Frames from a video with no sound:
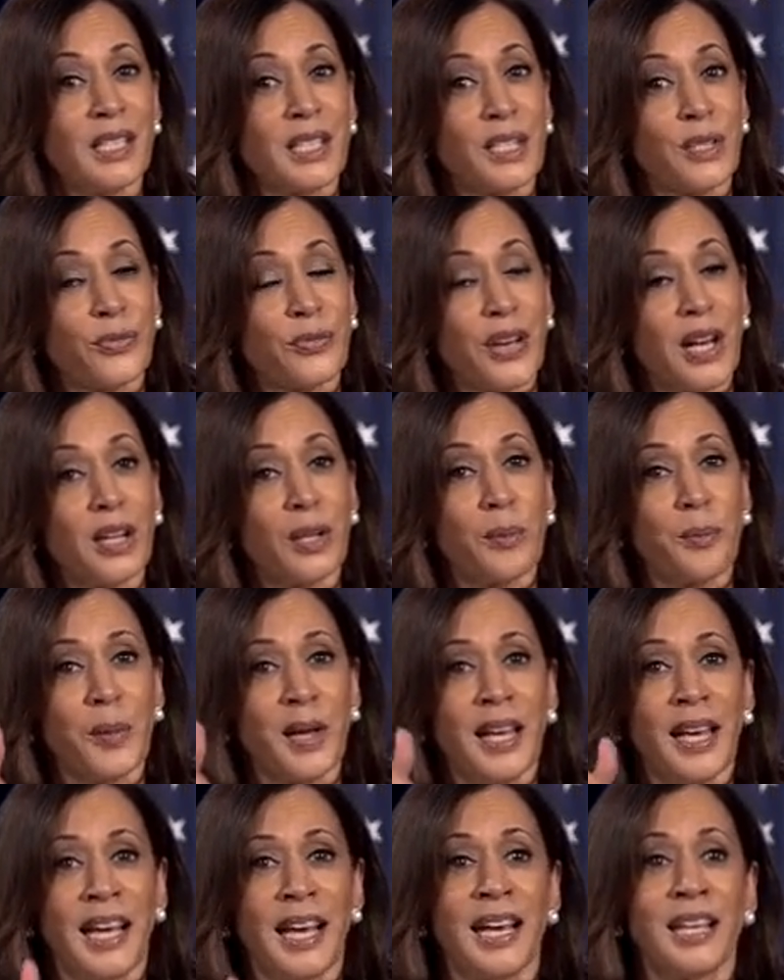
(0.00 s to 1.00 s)
Develop
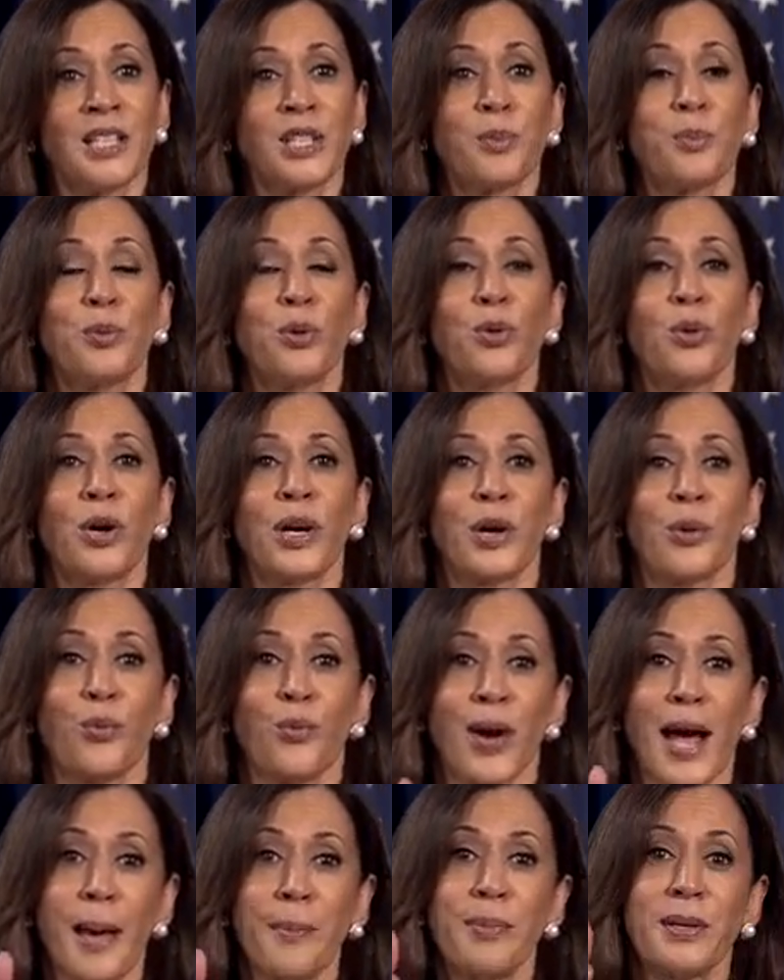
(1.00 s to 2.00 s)
and deploy
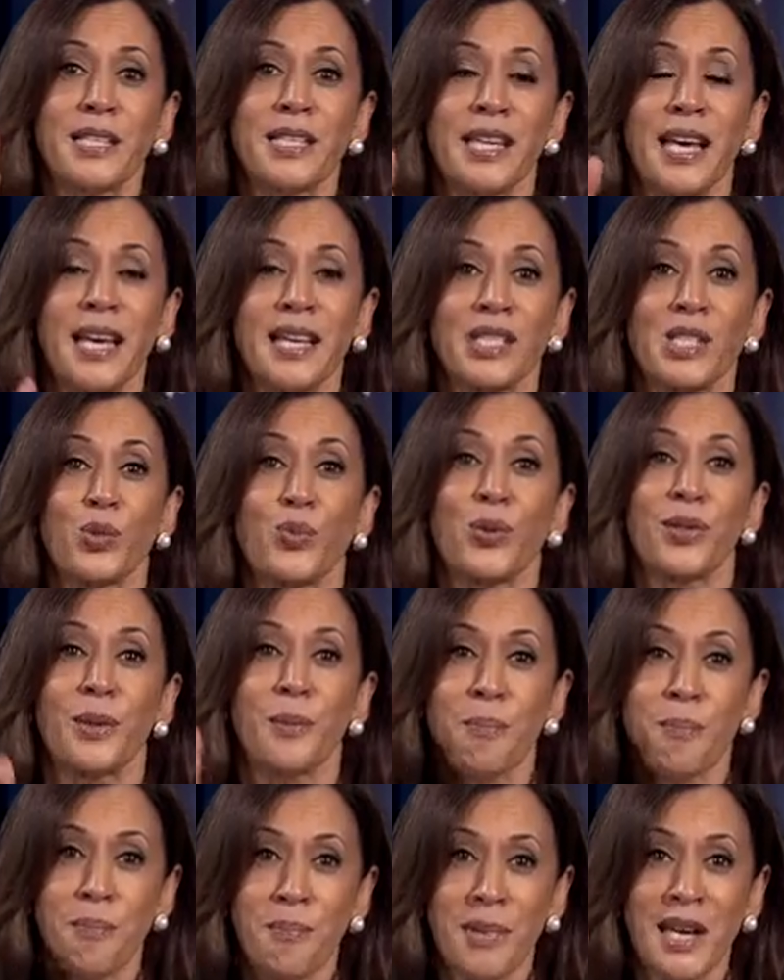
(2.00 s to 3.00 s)
rapid tests with
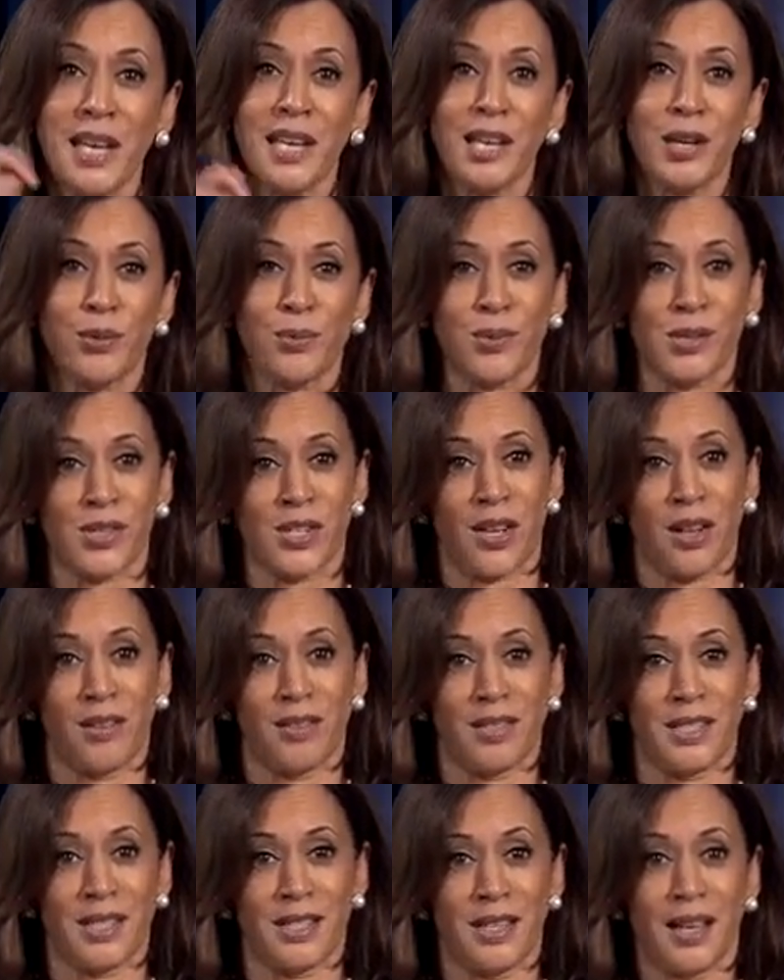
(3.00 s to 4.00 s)
immediate
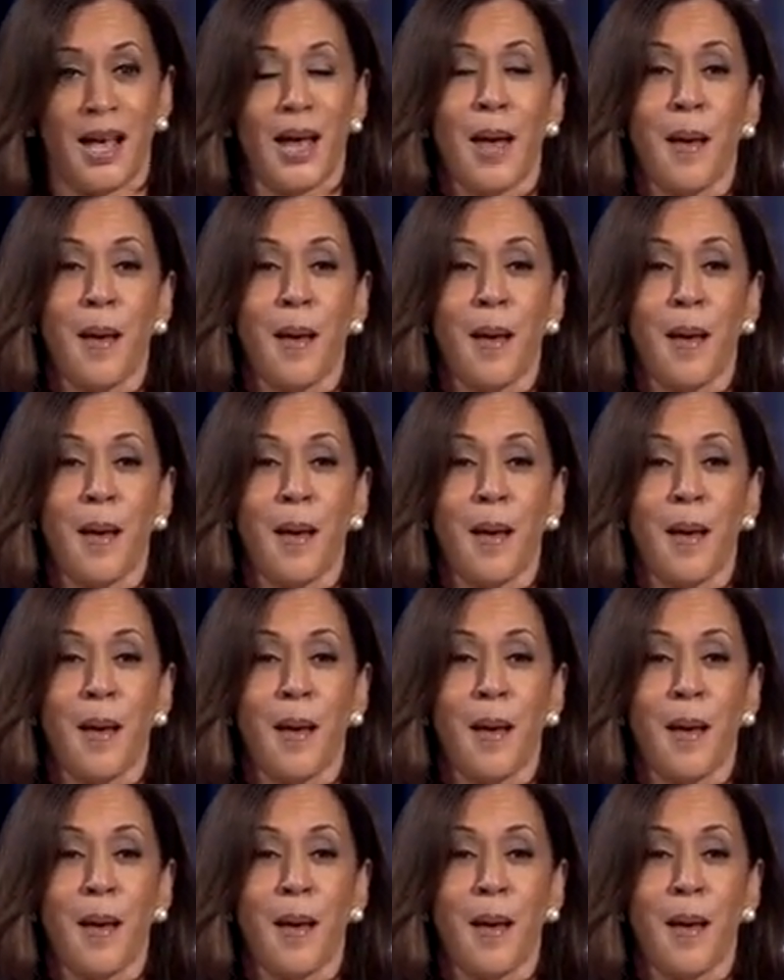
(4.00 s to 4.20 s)
results.